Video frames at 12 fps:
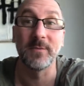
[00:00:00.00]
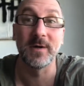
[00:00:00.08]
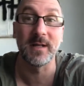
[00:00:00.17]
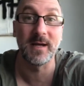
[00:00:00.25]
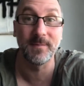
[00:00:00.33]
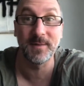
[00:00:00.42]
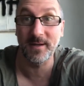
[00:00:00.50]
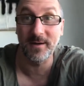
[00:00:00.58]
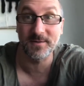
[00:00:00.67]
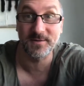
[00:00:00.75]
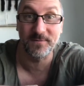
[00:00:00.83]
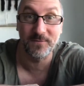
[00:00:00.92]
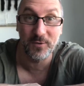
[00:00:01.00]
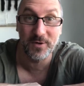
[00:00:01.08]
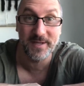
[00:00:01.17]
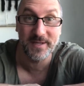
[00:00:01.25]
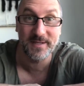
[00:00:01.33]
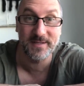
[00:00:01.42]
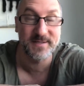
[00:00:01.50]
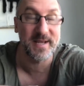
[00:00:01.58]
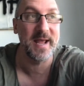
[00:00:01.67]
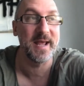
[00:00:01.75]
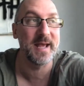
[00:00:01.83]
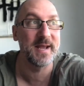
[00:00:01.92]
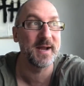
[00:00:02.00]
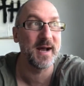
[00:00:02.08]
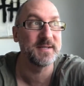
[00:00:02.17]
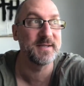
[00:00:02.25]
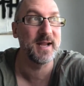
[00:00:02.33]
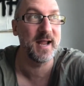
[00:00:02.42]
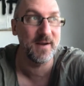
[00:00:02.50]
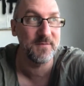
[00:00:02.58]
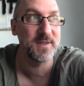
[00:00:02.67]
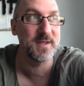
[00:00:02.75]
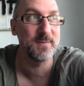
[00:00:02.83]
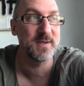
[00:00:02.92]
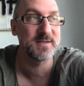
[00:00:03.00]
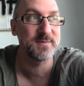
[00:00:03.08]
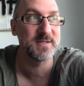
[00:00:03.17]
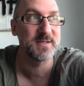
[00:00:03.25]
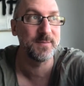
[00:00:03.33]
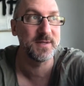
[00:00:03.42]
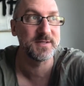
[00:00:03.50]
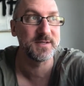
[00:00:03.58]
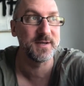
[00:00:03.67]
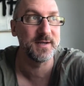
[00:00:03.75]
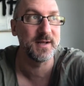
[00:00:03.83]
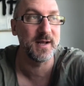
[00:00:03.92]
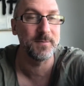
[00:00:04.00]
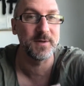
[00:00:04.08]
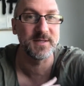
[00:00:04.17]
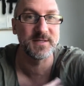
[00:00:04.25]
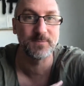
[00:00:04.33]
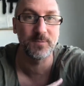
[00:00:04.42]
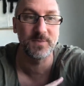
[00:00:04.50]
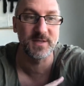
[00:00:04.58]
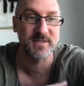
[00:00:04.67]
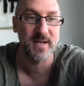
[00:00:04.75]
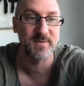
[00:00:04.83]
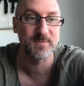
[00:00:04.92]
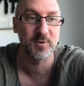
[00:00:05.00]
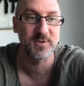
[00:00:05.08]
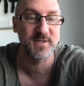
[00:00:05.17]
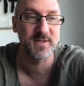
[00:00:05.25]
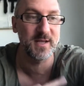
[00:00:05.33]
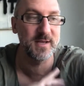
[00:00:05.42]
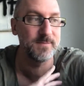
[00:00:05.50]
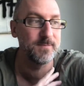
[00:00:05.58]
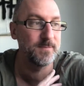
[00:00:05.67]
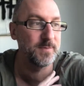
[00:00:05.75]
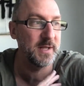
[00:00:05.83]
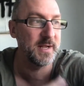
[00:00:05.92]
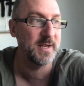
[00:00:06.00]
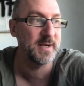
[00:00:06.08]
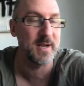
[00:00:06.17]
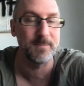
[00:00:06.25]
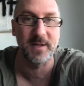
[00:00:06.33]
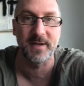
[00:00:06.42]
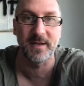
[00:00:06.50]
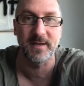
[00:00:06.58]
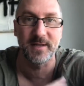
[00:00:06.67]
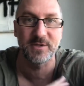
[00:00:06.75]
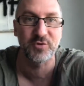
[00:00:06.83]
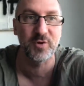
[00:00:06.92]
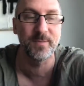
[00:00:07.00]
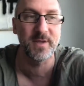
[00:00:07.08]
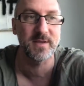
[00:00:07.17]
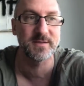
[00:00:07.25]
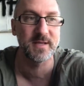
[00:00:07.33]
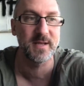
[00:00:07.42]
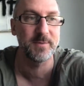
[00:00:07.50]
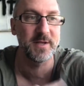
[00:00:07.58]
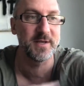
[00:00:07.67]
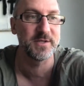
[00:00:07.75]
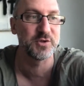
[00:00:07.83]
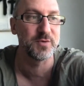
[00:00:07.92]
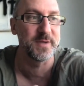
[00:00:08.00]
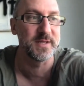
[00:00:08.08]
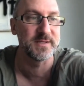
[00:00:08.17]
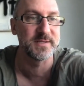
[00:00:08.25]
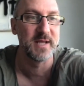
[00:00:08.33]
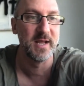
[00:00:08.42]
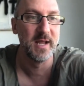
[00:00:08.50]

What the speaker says: Well, I'm the youngest of four kids, and I did everything because my siblings did it. I played the same sports that they played. I played an instrument because they played instruments.